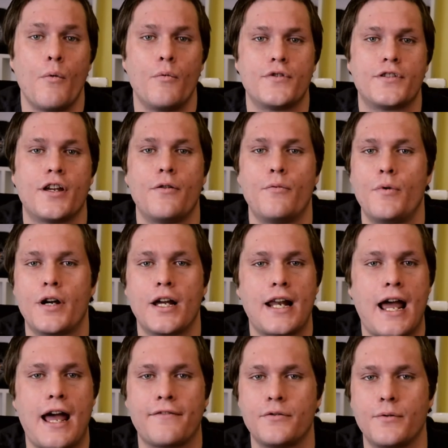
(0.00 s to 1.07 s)
So we're going to
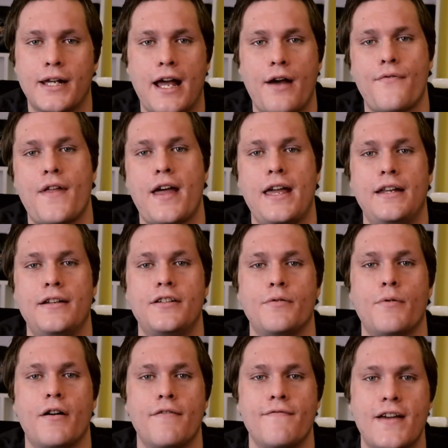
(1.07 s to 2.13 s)
have to account that into
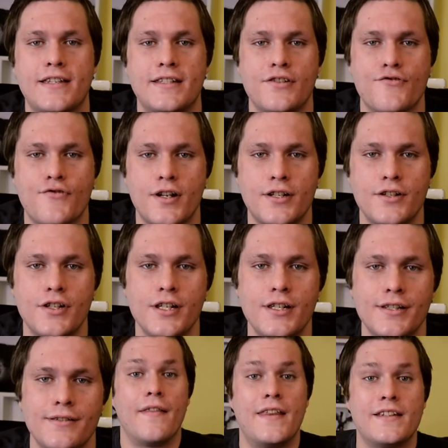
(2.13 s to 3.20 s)
our investing
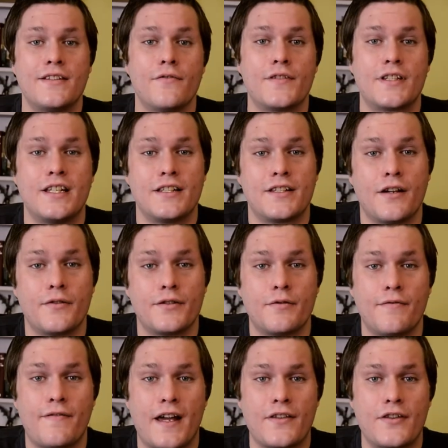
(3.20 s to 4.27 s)
strategies. This obviously is going to
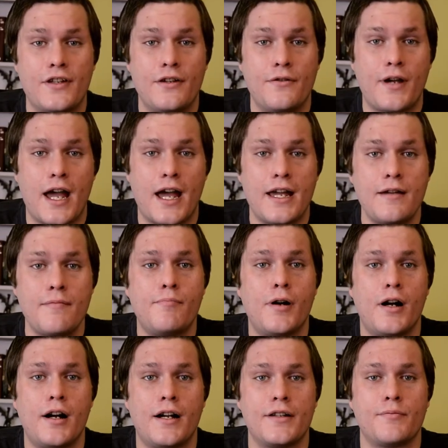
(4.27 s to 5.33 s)
affect the UK,
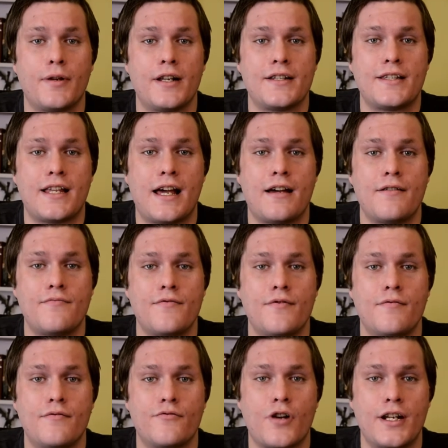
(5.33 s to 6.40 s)
but as well as that,
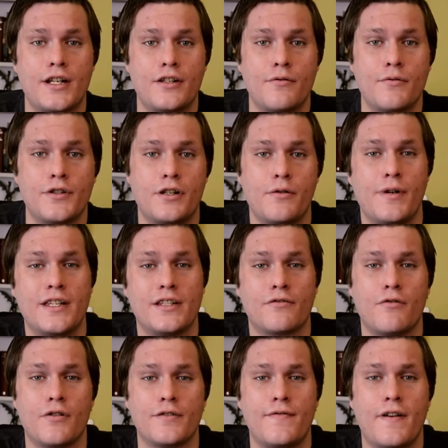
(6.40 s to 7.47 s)
trading 212 is
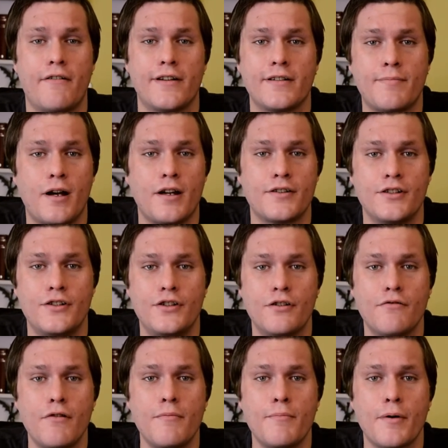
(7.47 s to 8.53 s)
across various parts in
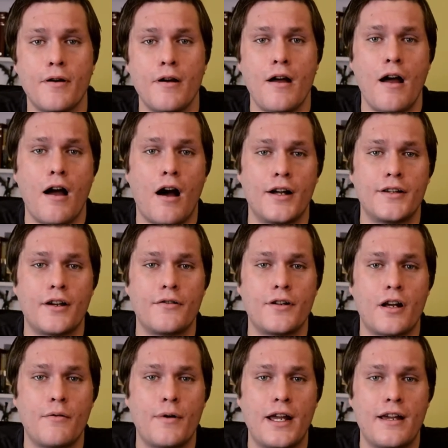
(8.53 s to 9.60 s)
Europe. I don't
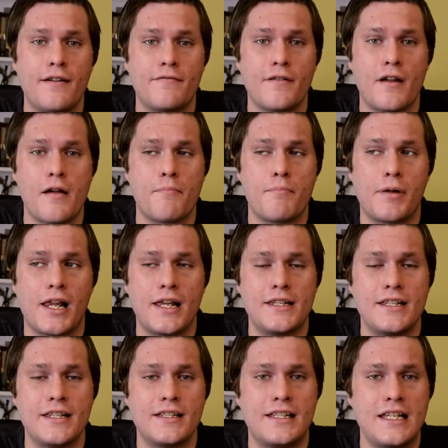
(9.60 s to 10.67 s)
know if
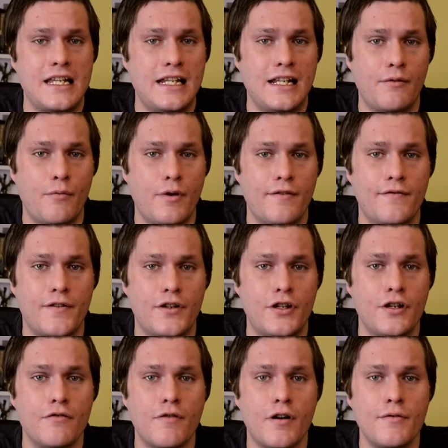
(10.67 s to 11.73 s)
places dealing with
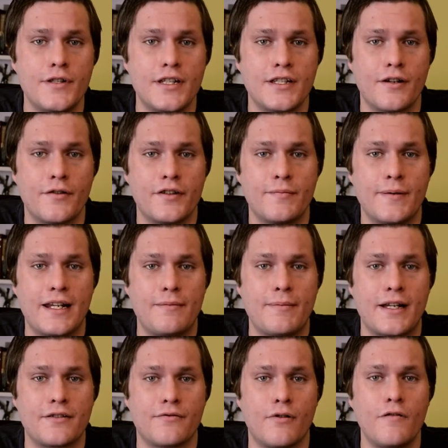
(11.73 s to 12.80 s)
euros is going to be any
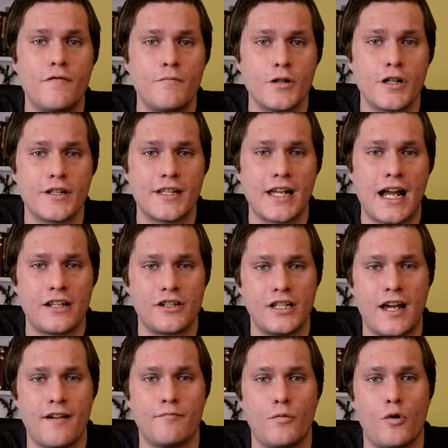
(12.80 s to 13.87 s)
better off because they actually
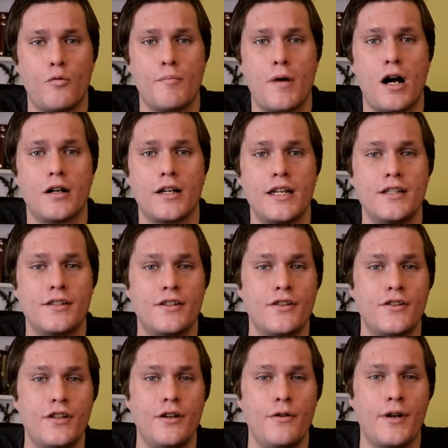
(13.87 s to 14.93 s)
have more markets
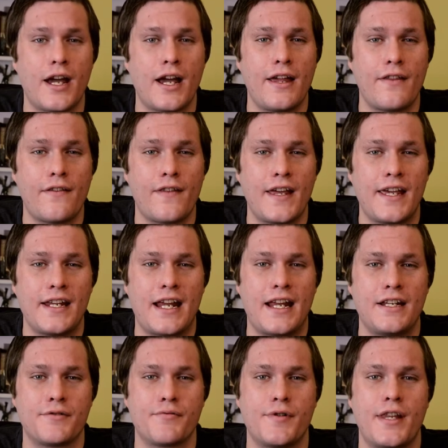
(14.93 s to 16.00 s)
than the UK that they can
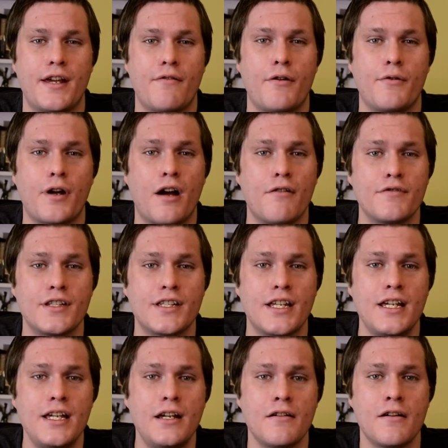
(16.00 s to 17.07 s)
enter in their own
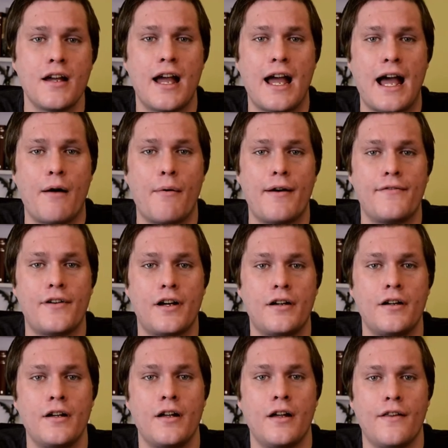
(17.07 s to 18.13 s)
currency. However,
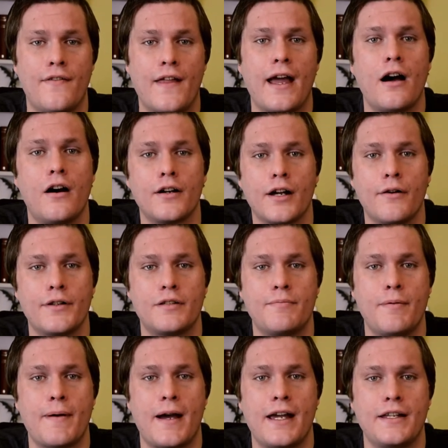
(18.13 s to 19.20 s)
they are going to be
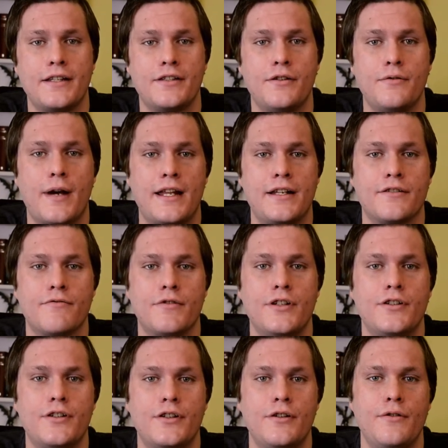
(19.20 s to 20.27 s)
paying to enter
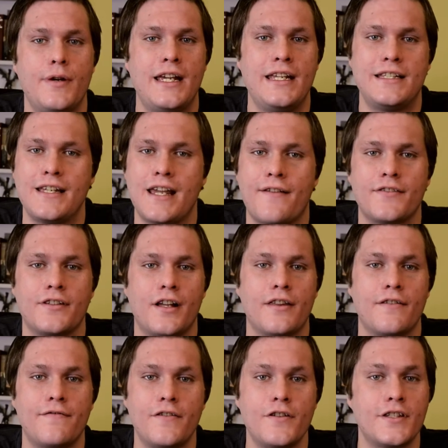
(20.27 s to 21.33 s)
into ETFs like the
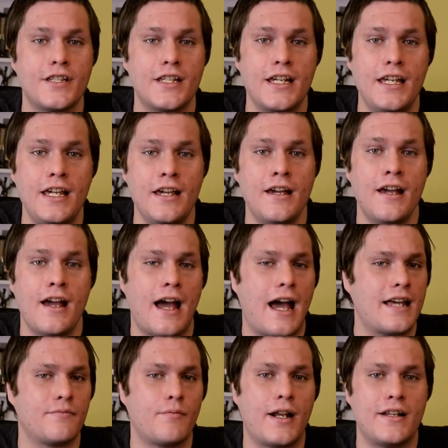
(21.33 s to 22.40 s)
FTSE,
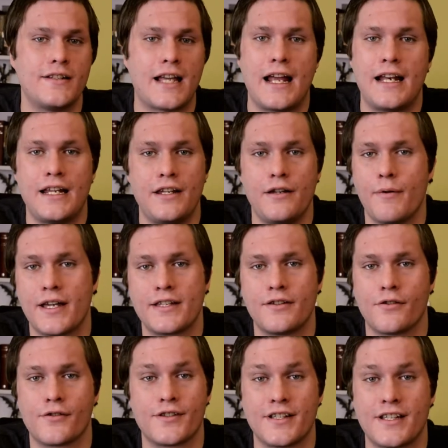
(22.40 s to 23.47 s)
as well as any US
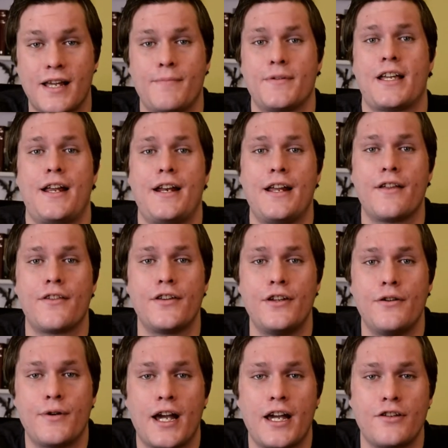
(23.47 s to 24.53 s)
stocks, the same as any other
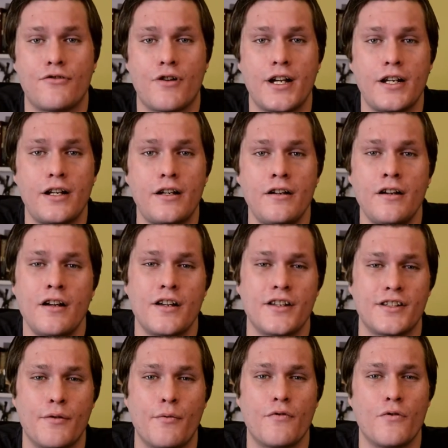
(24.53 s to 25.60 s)
UK trader.
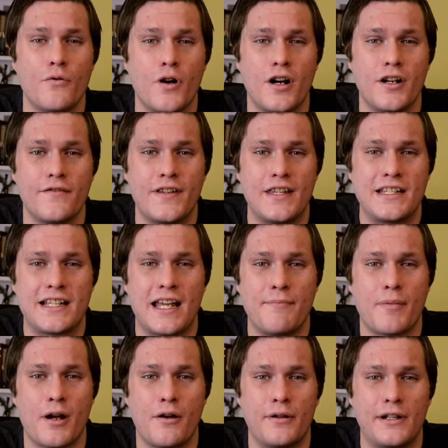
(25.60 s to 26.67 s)
So we're all kind of in the same
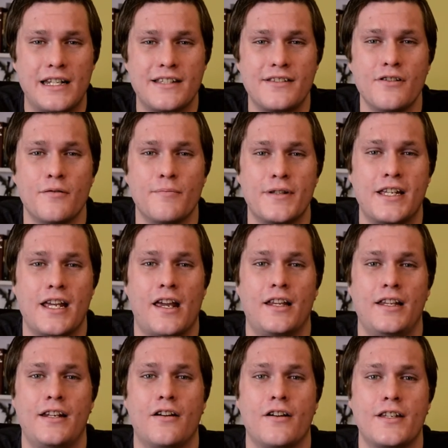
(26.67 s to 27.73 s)
boat, and it's not
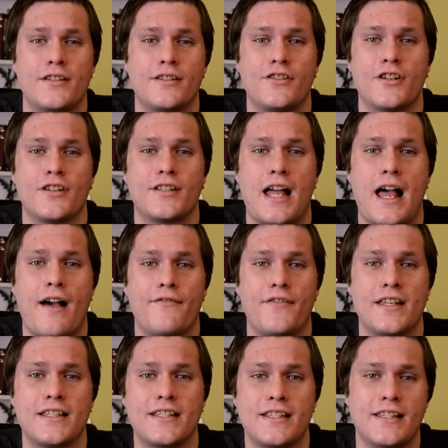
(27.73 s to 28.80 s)
particularly nice just to have
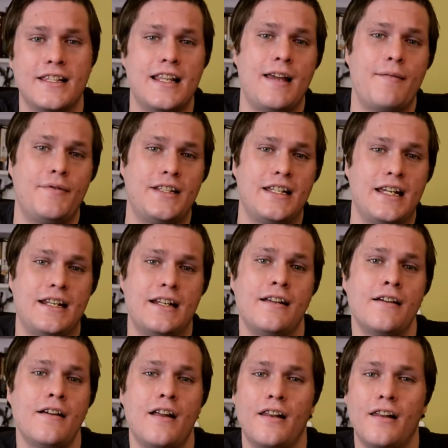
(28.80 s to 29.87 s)
this slipped in
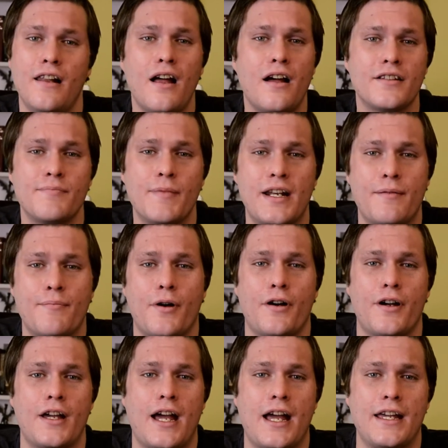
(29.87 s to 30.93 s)
last minute
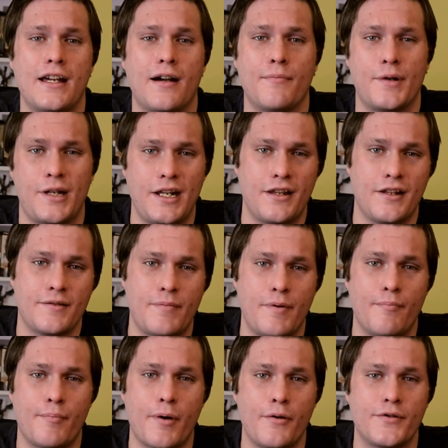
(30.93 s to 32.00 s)
by a company that's
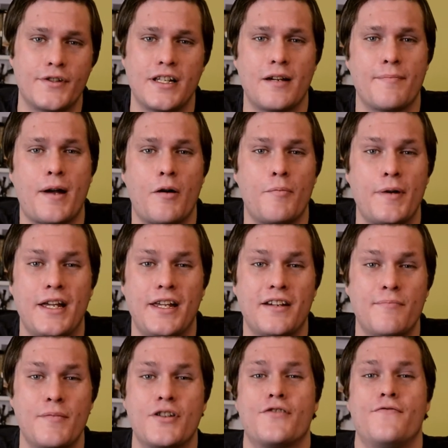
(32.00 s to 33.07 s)
been boasting about being
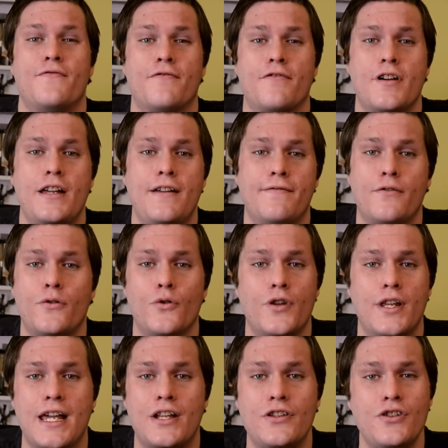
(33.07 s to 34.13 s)
commission free for
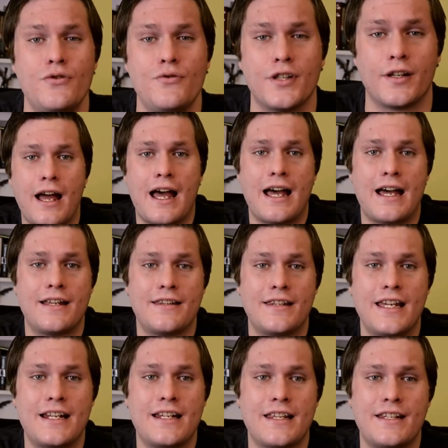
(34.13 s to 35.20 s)
the end user. At the
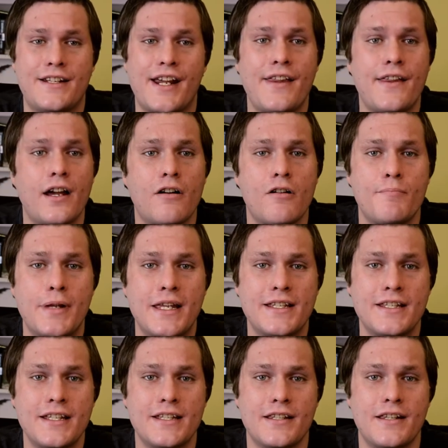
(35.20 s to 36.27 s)
end of the day, they are a
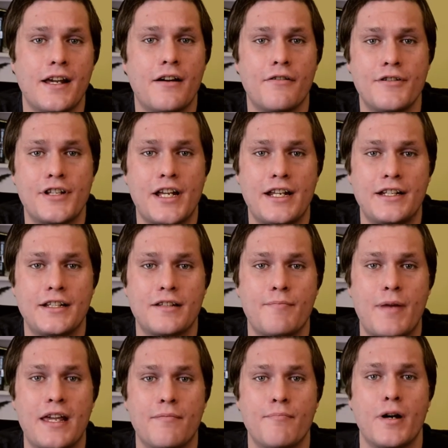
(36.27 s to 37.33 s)
business and they are intending to
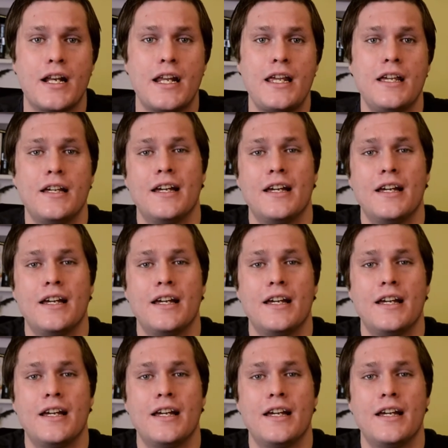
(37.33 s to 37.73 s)
make money,